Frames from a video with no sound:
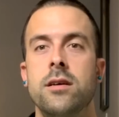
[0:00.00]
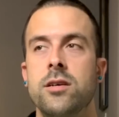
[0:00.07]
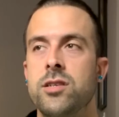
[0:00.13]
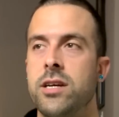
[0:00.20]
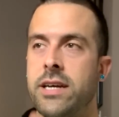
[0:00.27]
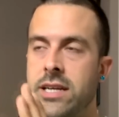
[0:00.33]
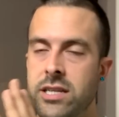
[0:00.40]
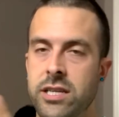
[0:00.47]
to
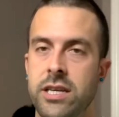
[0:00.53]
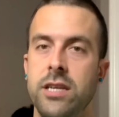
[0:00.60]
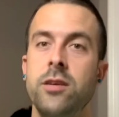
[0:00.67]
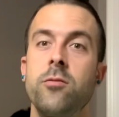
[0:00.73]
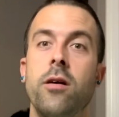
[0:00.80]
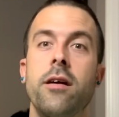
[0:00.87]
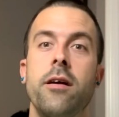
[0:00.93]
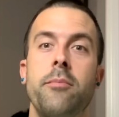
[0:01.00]
continue
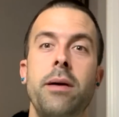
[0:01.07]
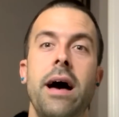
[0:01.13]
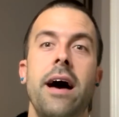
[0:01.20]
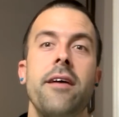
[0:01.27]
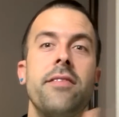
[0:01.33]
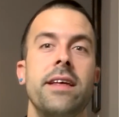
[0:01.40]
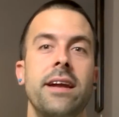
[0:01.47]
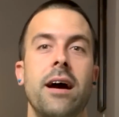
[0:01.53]
on our
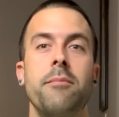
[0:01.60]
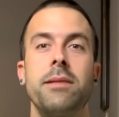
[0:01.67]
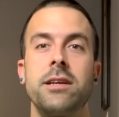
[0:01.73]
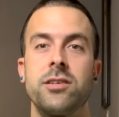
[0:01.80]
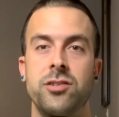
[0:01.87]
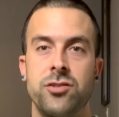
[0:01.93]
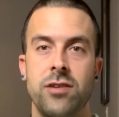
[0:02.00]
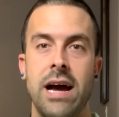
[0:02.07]
path and not be
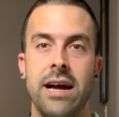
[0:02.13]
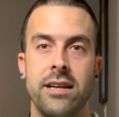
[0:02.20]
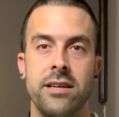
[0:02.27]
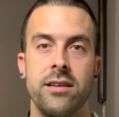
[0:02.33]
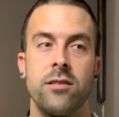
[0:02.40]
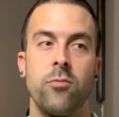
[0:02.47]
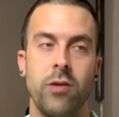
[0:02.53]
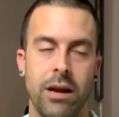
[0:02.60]

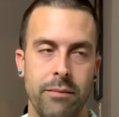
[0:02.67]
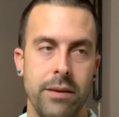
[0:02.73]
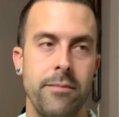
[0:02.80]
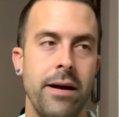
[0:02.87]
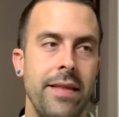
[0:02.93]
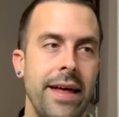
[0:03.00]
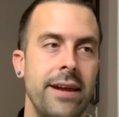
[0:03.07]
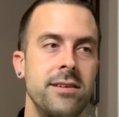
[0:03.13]
distracted. What I mean
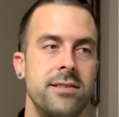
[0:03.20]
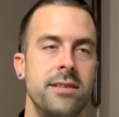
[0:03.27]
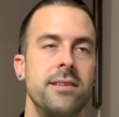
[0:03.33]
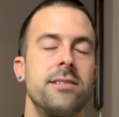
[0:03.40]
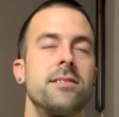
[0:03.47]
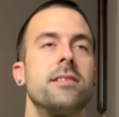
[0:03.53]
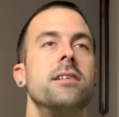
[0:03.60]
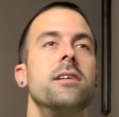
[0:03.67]
by that is
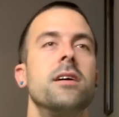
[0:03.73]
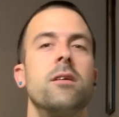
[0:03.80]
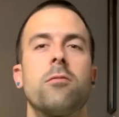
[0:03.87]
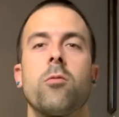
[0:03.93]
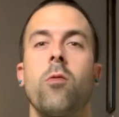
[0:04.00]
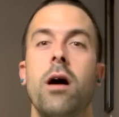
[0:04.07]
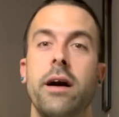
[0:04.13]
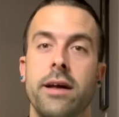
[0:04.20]
this we're
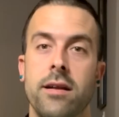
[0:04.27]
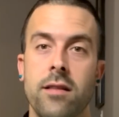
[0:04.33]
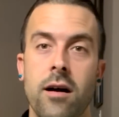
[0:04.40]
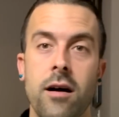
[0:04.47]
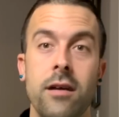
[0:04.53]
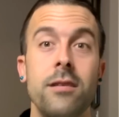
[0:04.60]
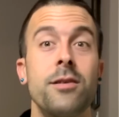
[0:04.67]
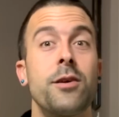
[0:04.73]
walking
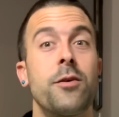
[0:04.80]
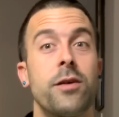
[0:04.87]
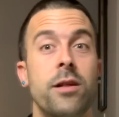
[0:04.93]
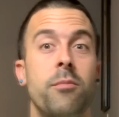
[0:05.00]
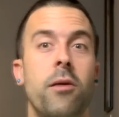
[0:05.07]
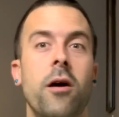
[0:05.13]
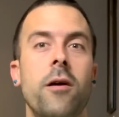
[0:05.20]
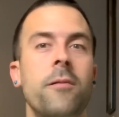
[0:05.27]
along, you're in the
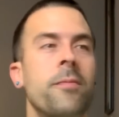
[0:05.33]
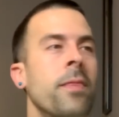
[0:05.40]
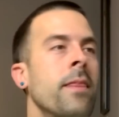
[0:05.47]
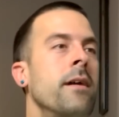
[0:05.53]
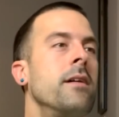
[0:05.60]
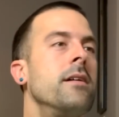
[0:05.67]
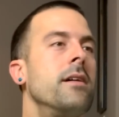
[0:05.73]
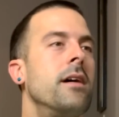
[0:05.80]
mall,
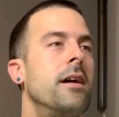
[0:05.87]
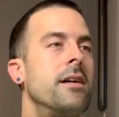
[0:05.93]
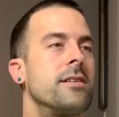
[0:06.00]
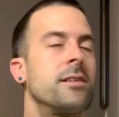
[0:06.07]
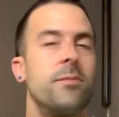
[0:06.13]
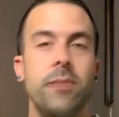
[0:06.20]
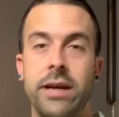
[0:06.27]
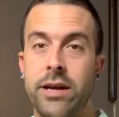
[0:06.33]
uh,
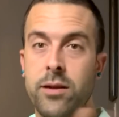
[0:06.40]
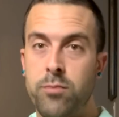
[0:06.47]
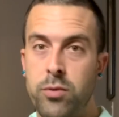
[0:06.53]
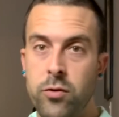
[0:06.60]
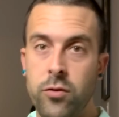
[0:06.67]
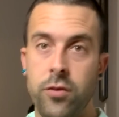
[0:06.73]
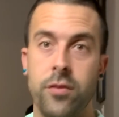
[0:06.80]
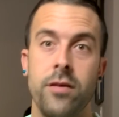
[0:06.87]
somebody at a
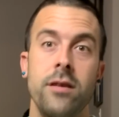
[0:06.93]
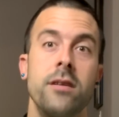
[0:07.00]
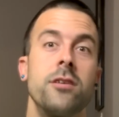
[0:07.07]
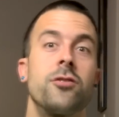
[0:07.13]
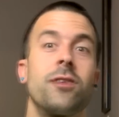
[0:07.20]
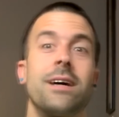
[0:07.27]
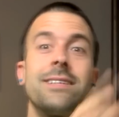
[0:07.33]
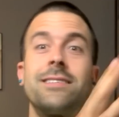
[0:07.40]
booth
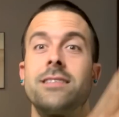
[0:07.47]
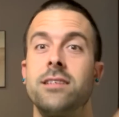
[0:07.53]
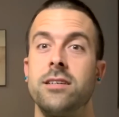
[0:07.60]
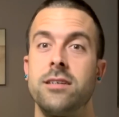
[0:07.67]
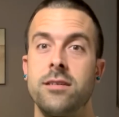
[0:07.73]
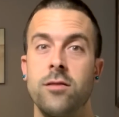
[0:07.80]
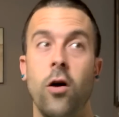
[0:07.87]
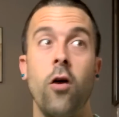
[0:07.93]
tries
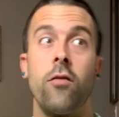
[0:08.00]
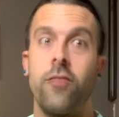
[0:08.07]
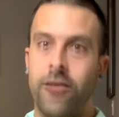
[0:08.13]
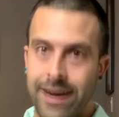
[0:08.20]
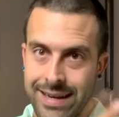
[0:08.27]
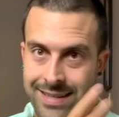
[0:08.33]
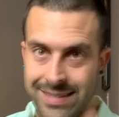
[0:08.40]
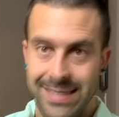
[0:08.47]
to
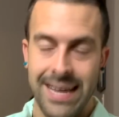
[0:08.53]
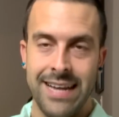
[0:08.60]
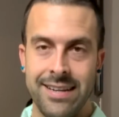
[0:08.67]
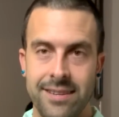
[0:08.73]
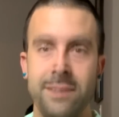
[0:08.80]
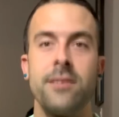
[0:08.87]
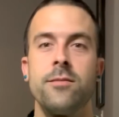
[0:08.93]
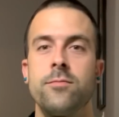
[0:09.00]

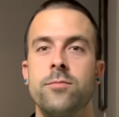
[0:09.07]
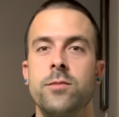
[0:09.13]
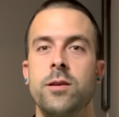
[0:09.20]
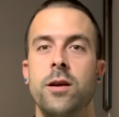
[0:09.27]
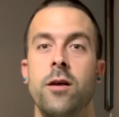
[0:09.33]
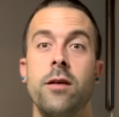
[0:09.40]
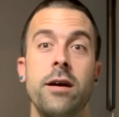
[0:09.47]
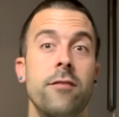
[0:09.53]
overextend, you
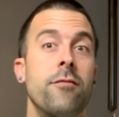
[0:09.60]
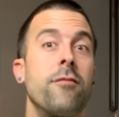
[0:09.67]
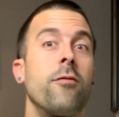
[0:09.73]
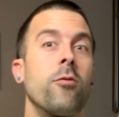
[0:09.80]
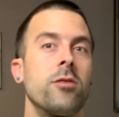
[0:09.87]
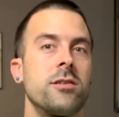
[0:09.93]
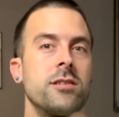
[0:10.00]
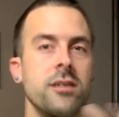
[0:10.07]
know, and
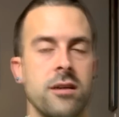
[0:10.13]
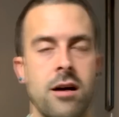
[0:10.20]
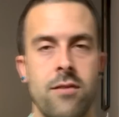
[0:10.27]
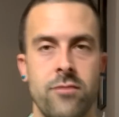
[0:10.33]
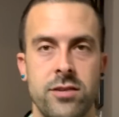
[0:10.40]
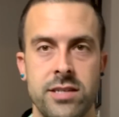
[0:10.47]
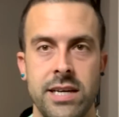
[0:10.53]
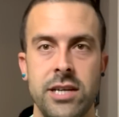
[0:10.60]
force a
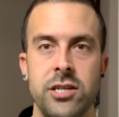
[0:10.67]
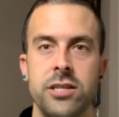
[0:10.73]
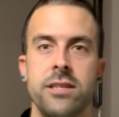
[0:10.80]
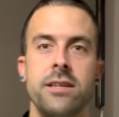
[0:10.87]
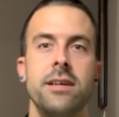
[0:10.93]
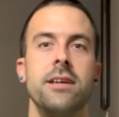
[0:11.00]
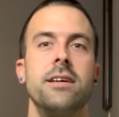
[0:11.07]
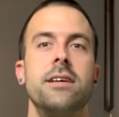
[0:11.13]
conversation.